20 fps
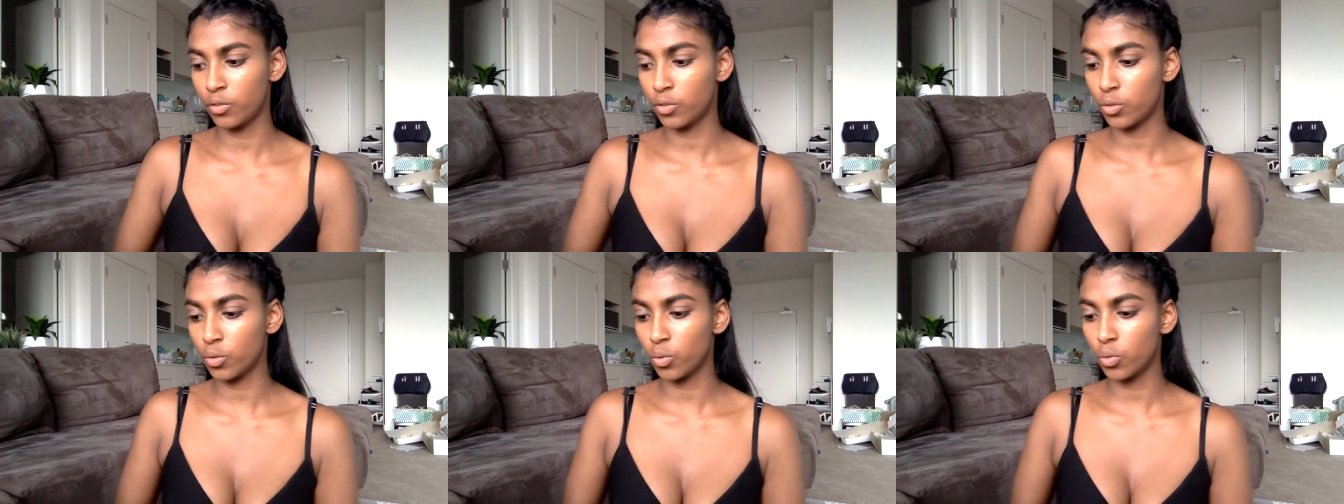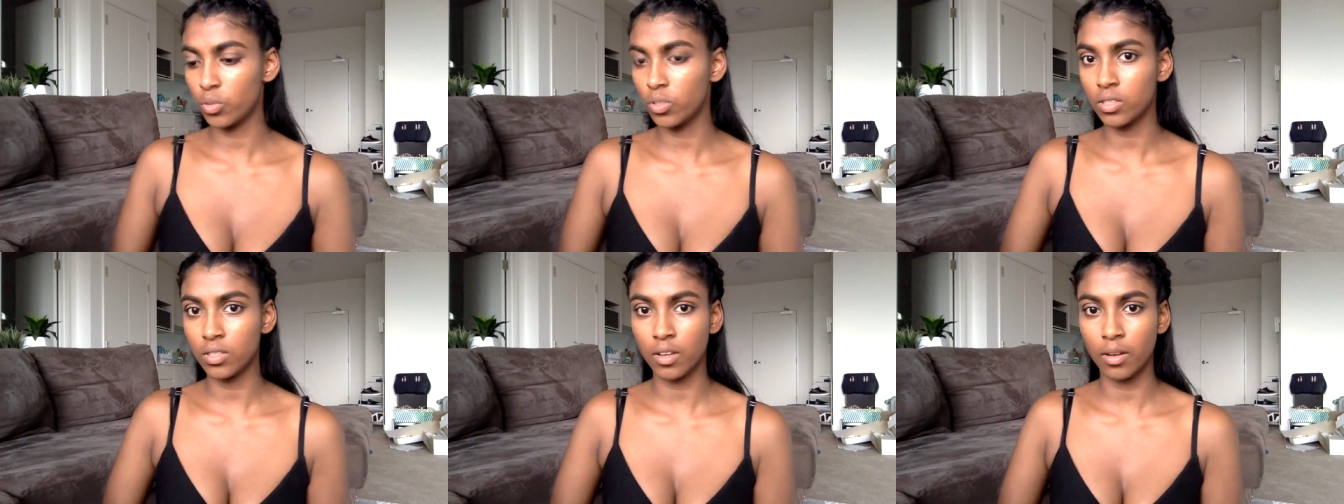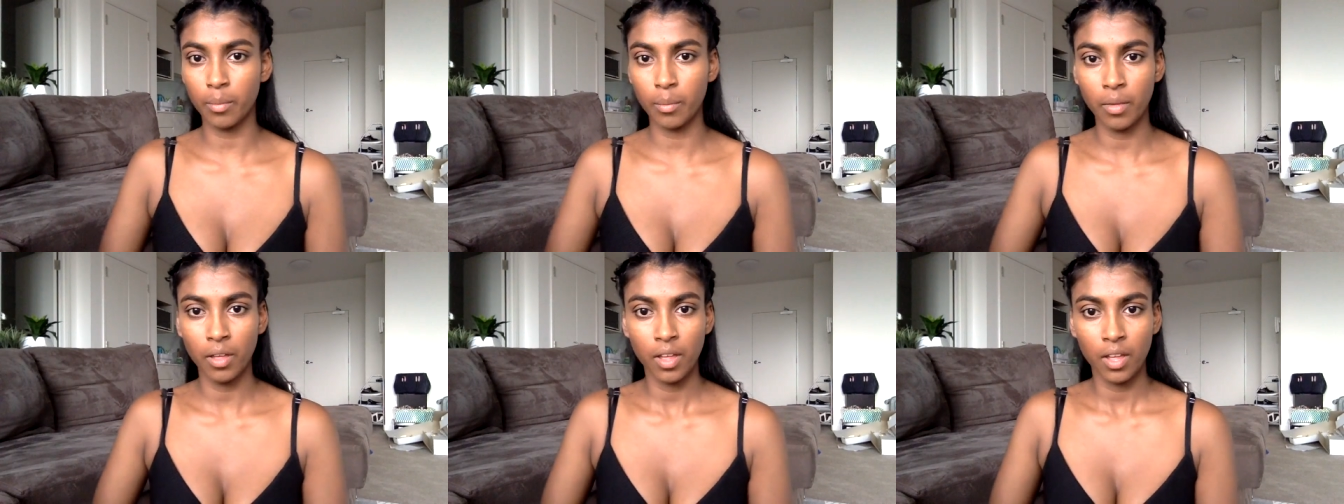do
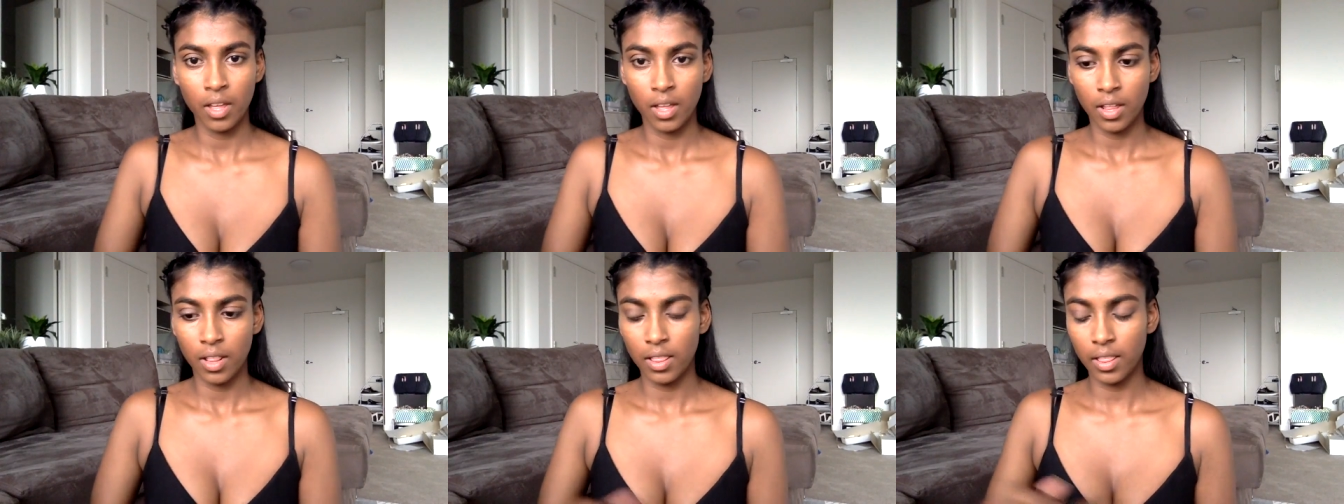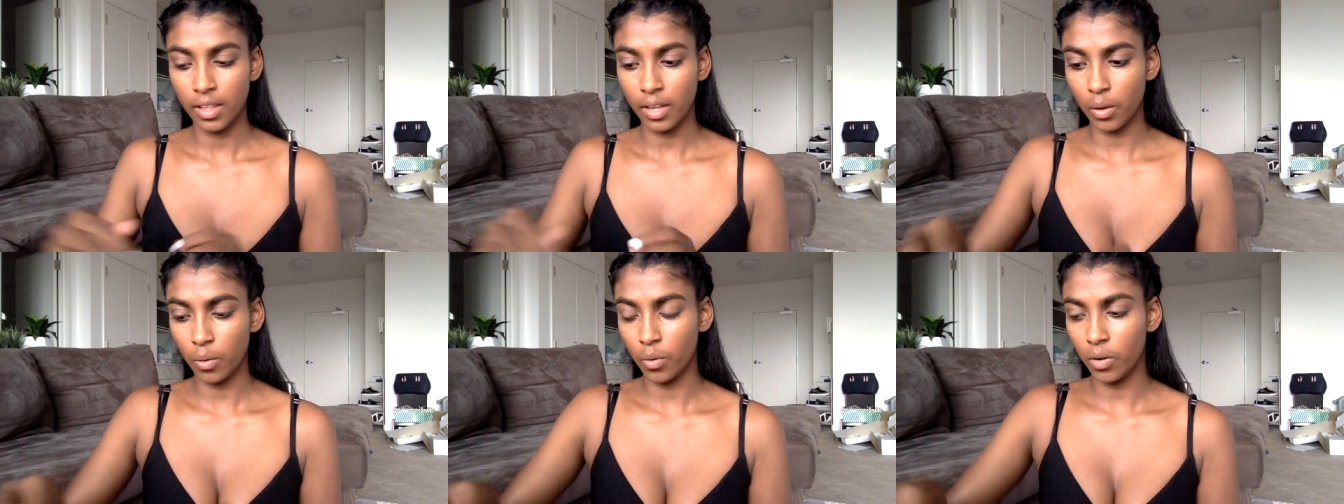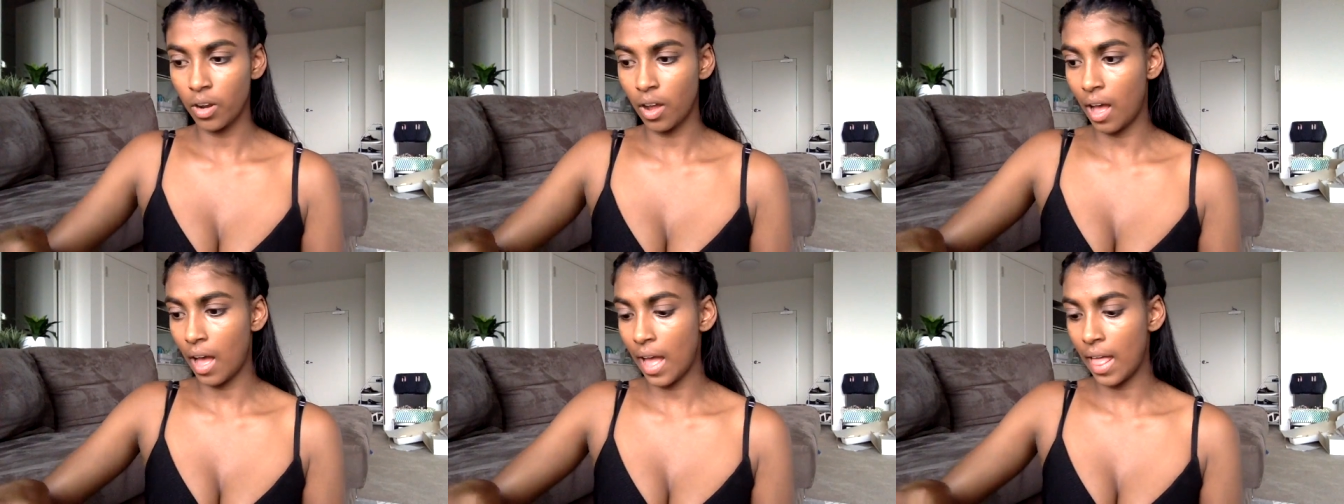some
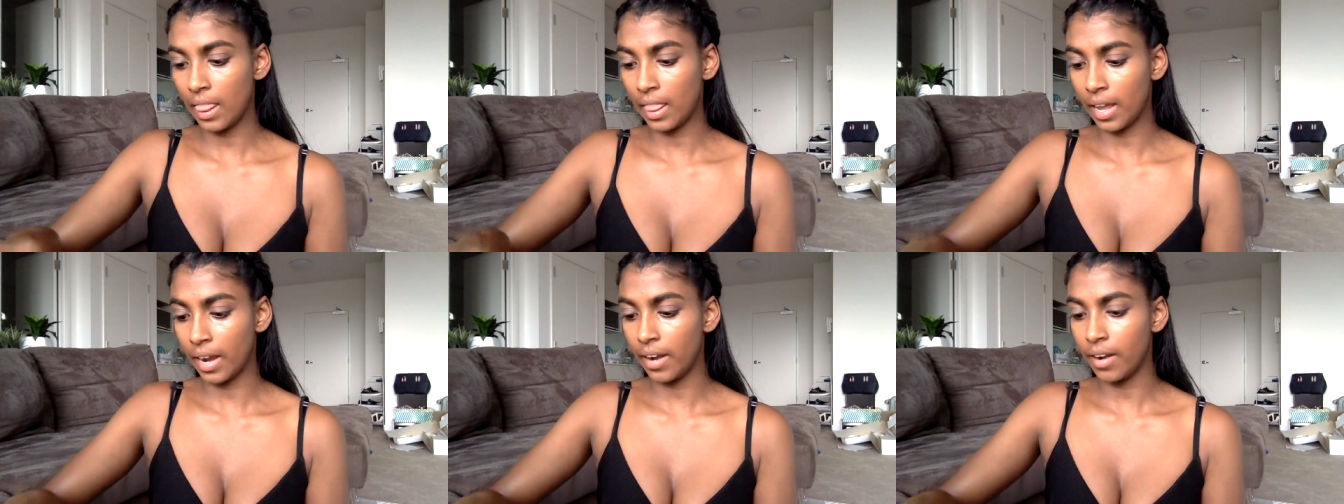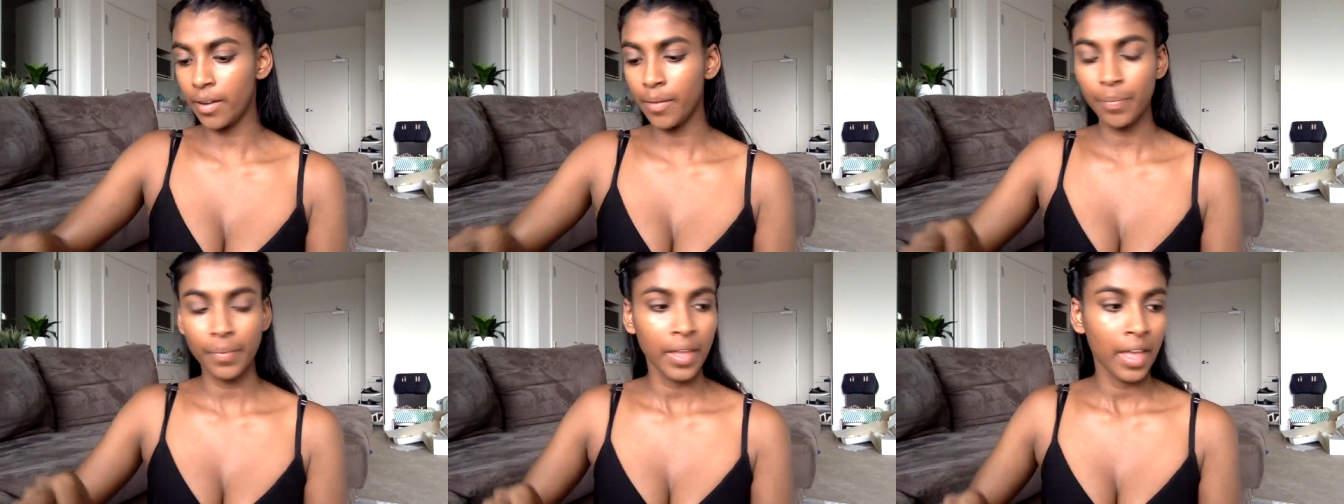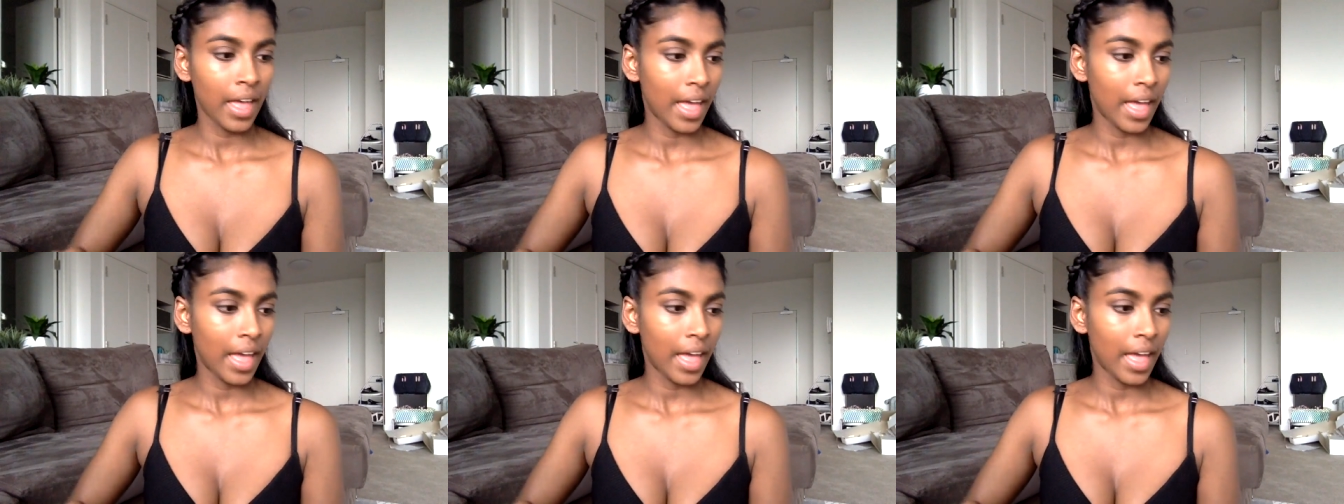liquid eyeliner,